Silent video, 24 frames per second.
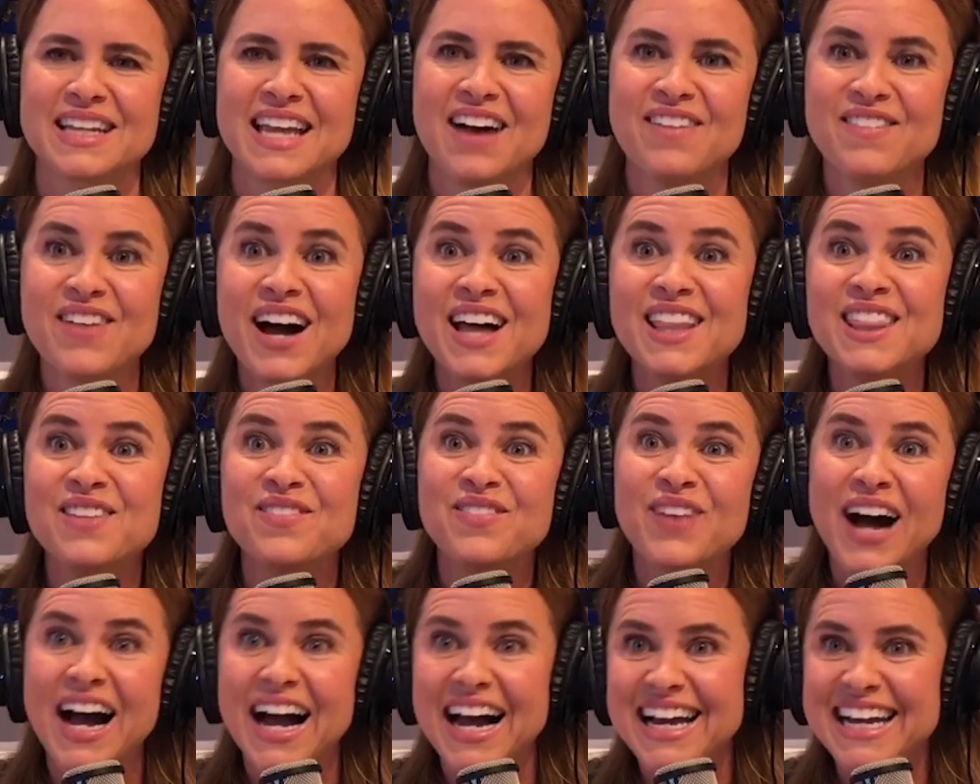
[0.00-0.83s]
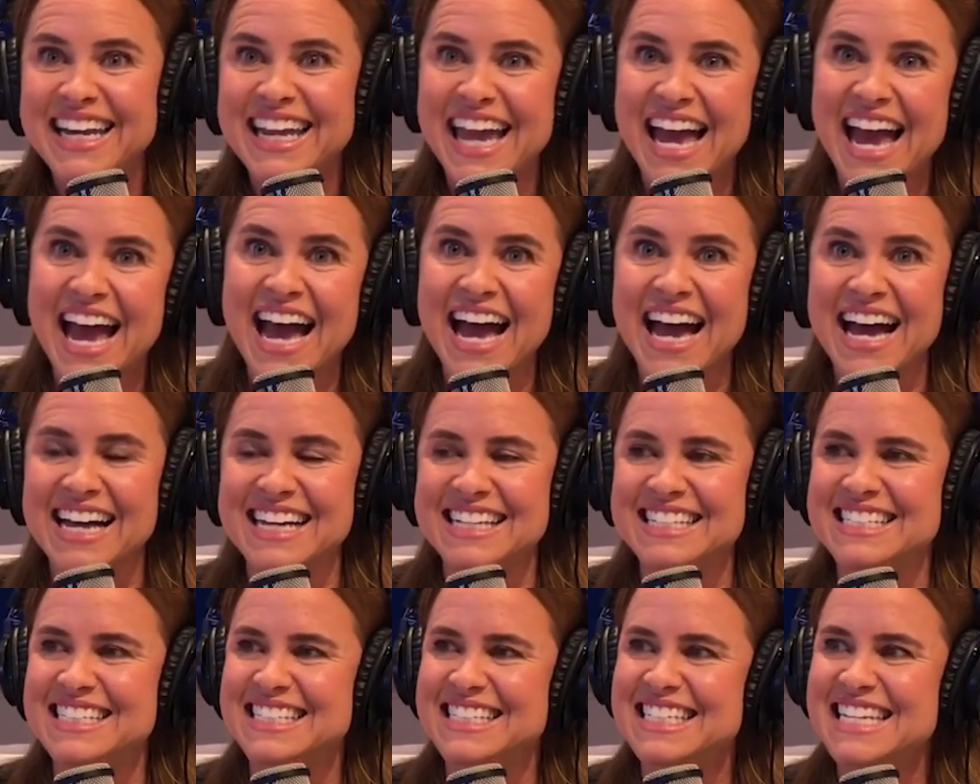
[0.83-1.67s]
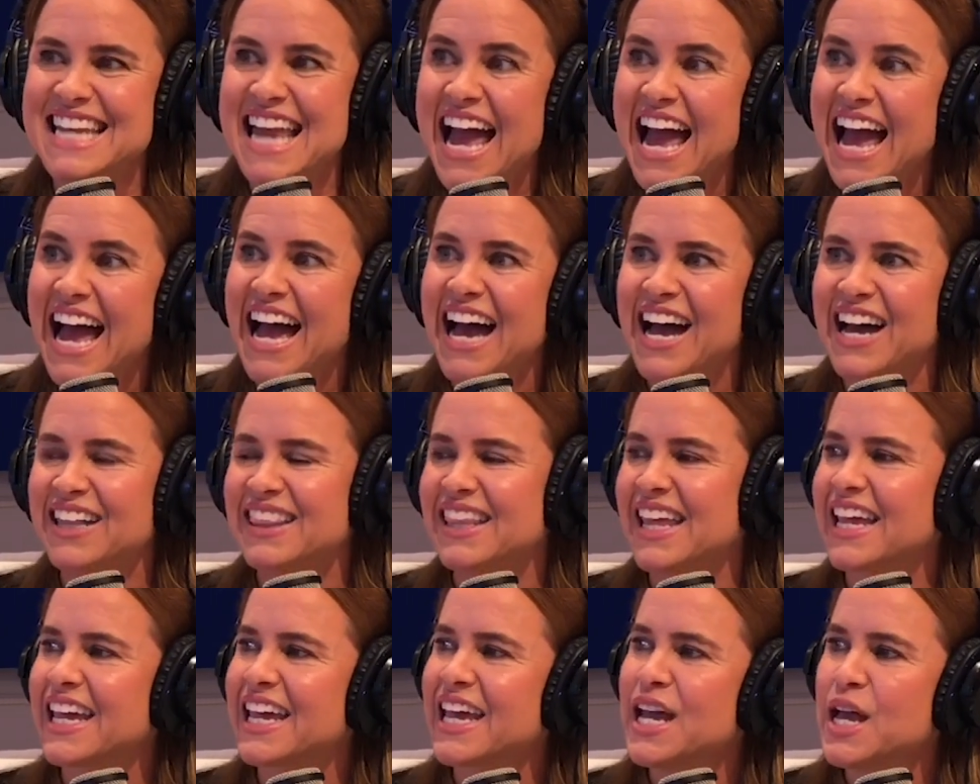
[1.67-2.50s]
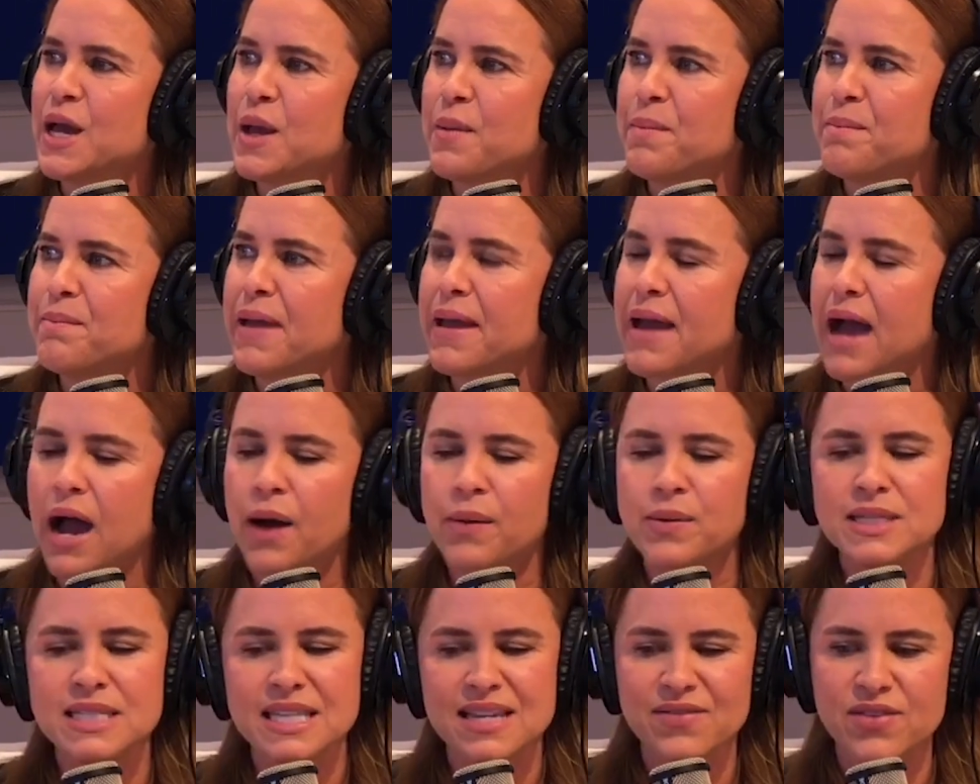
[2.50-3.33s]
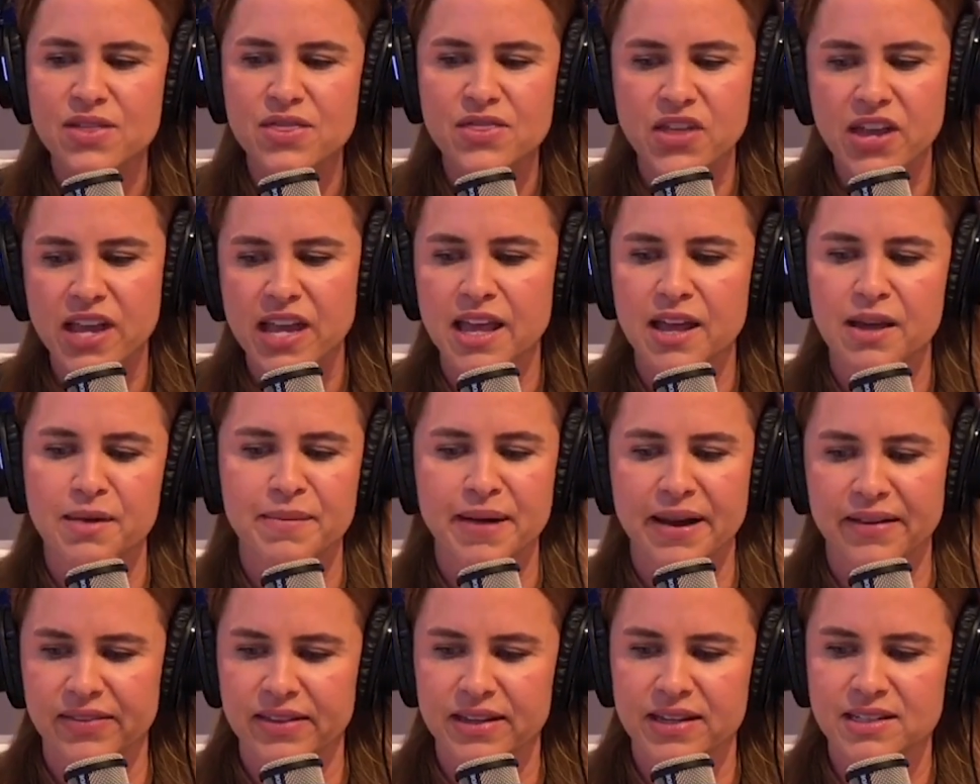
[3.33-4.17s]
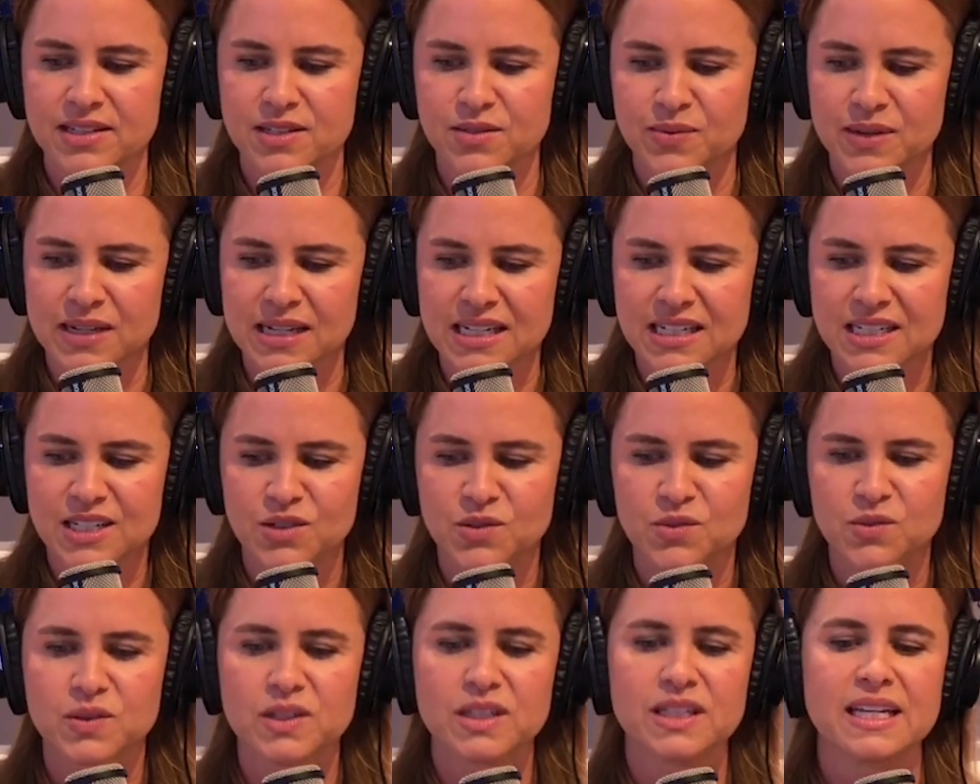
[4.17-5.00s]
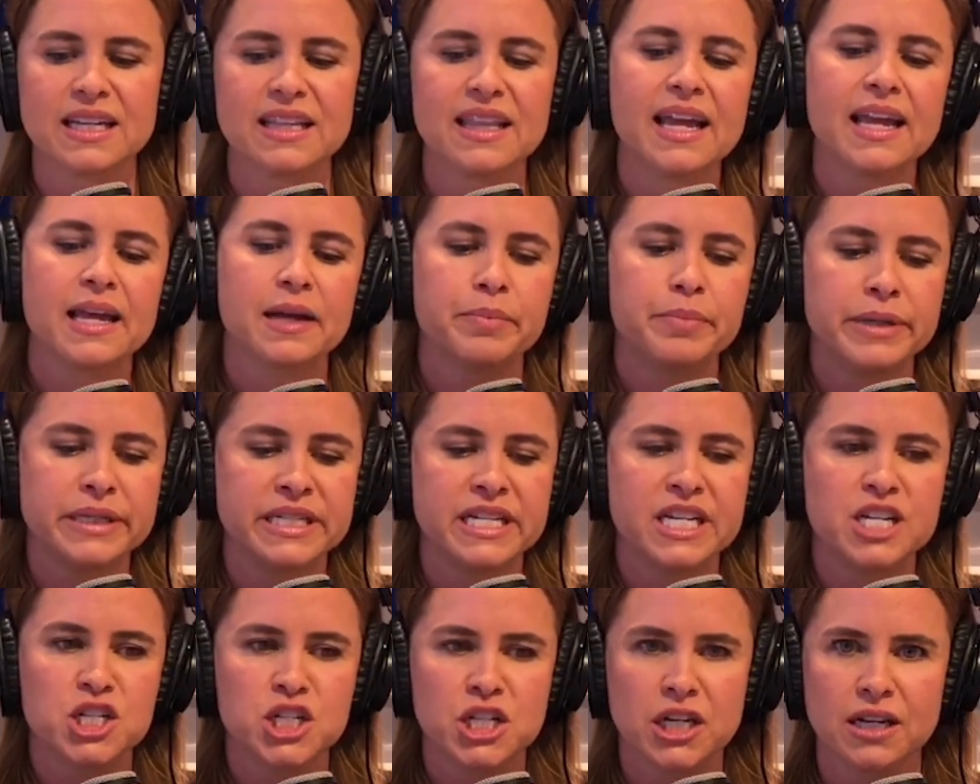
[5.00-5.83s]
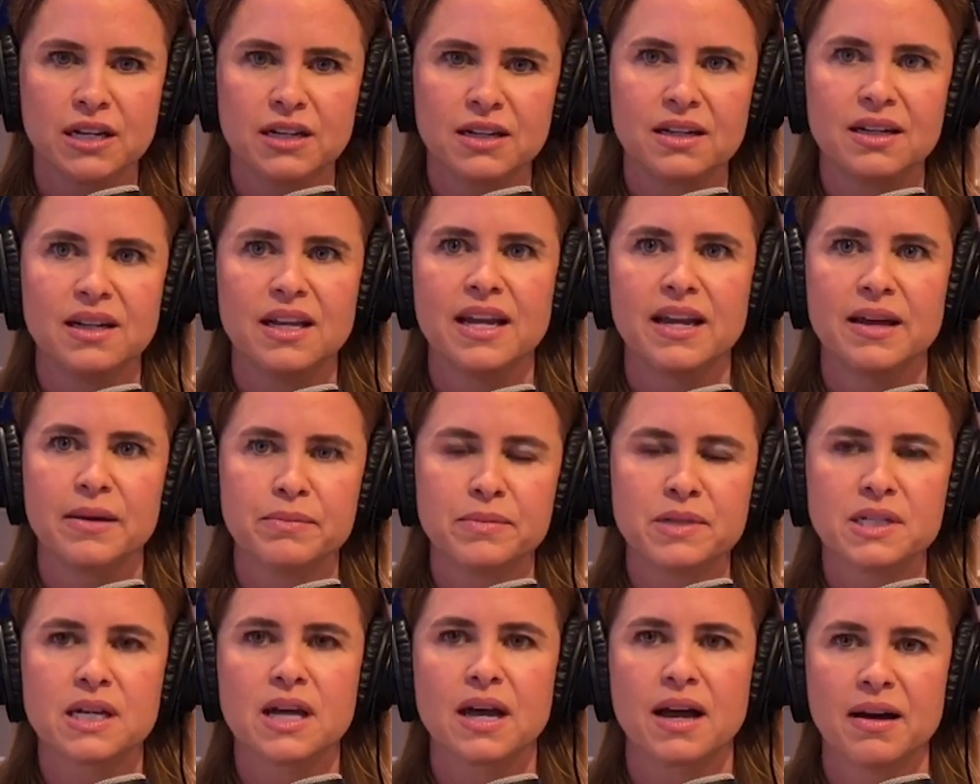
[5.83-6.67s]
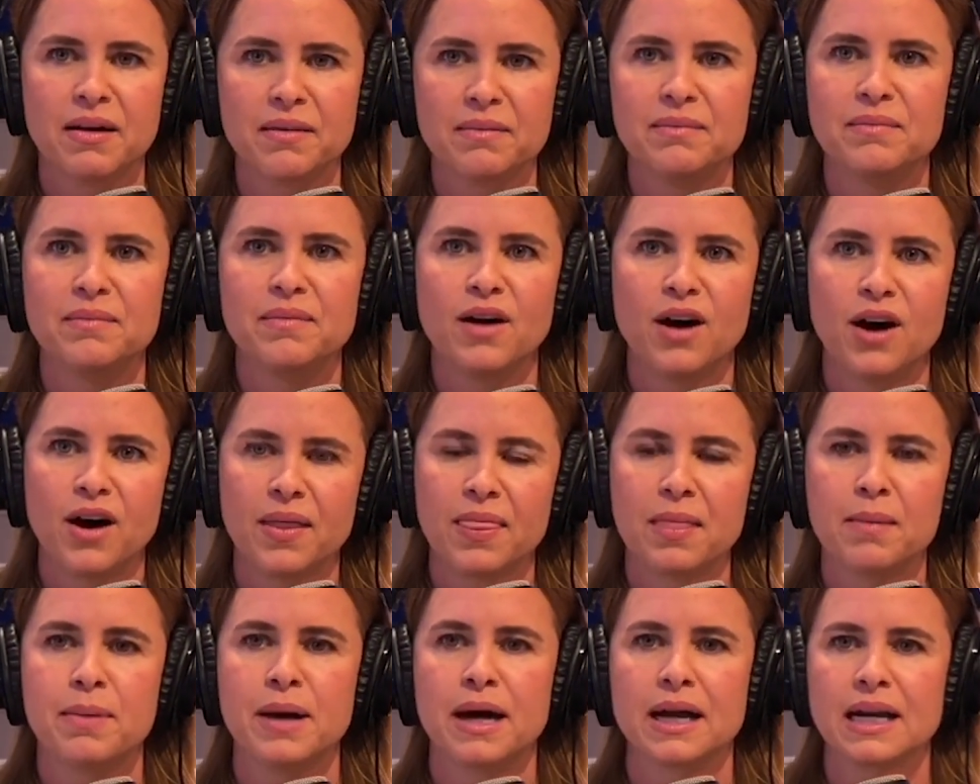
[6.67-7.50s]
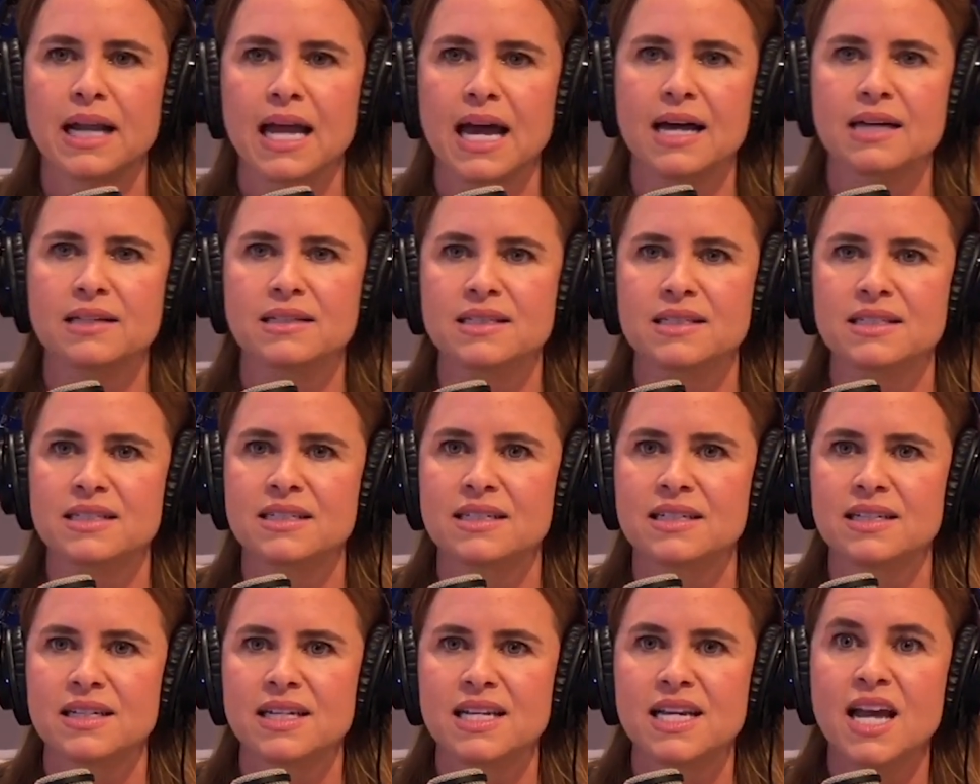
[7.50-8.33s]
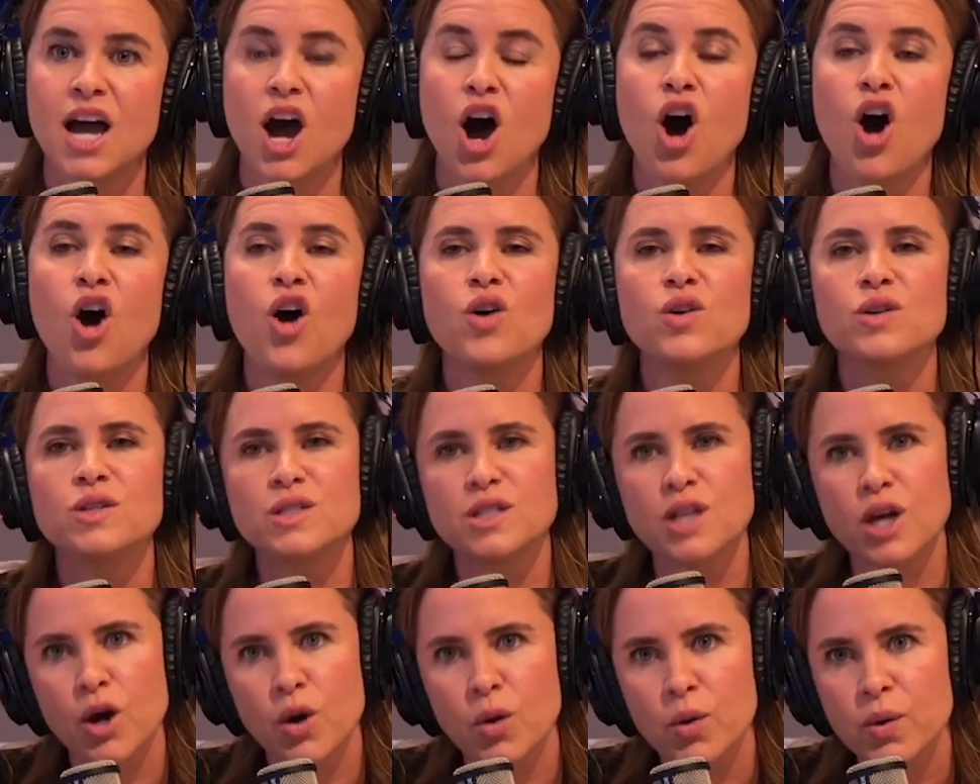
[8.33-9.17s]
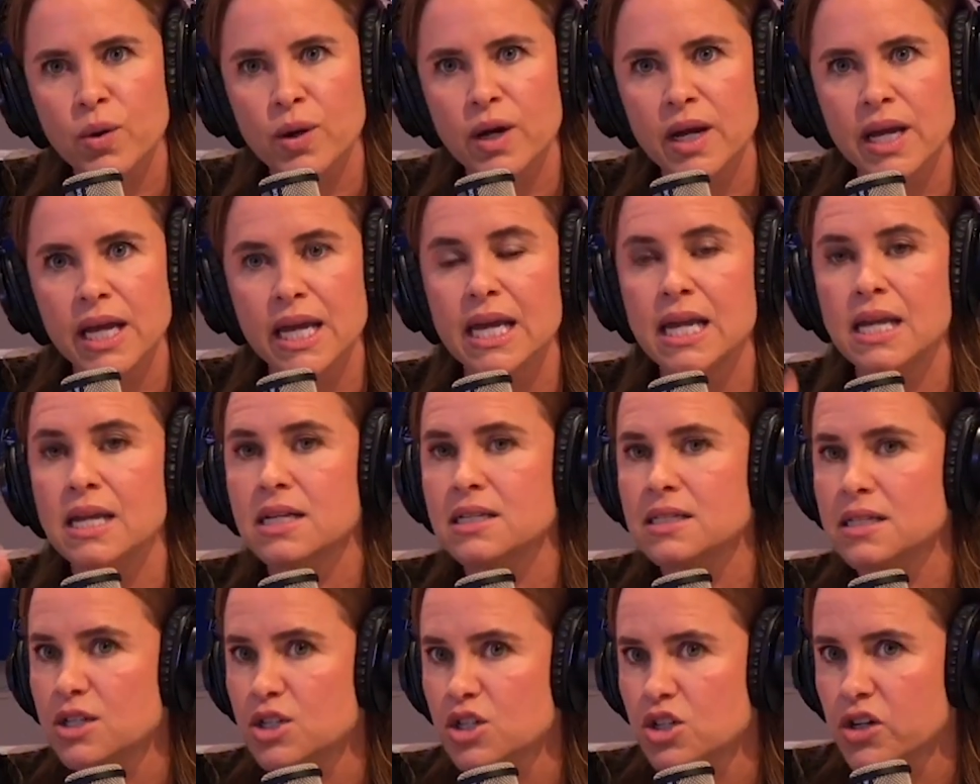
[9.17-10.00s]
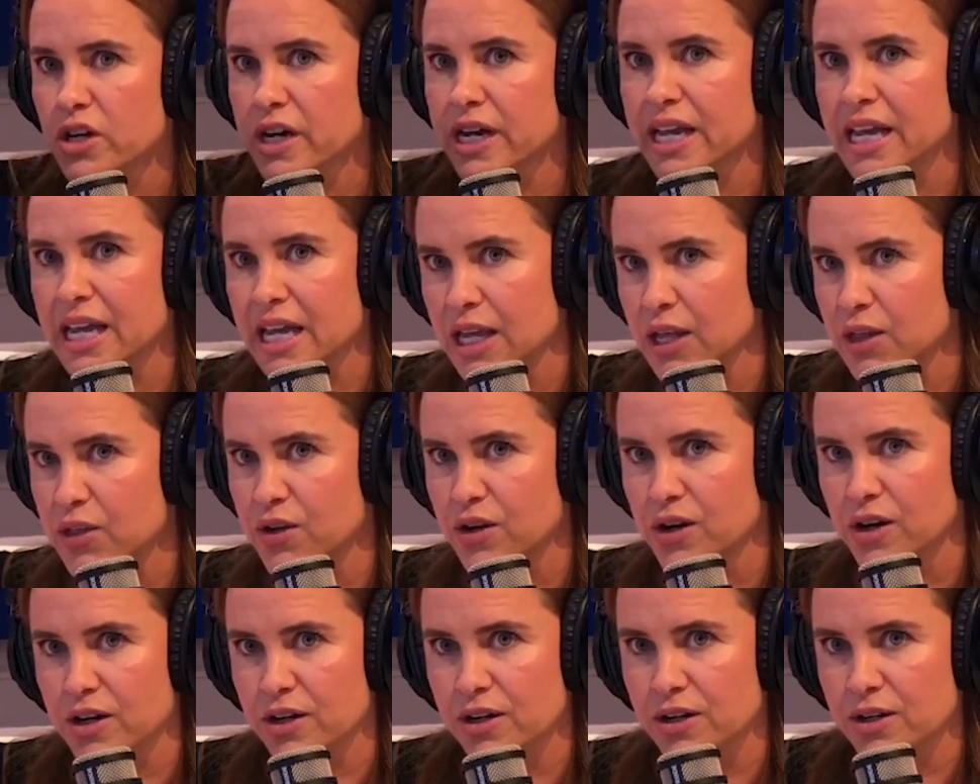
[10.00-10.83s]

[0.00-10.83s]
Come on the podcast. Yeah. Like I was even thinking about this. We need to really like petition him to come on the podcast. Also, he doesn't drink either.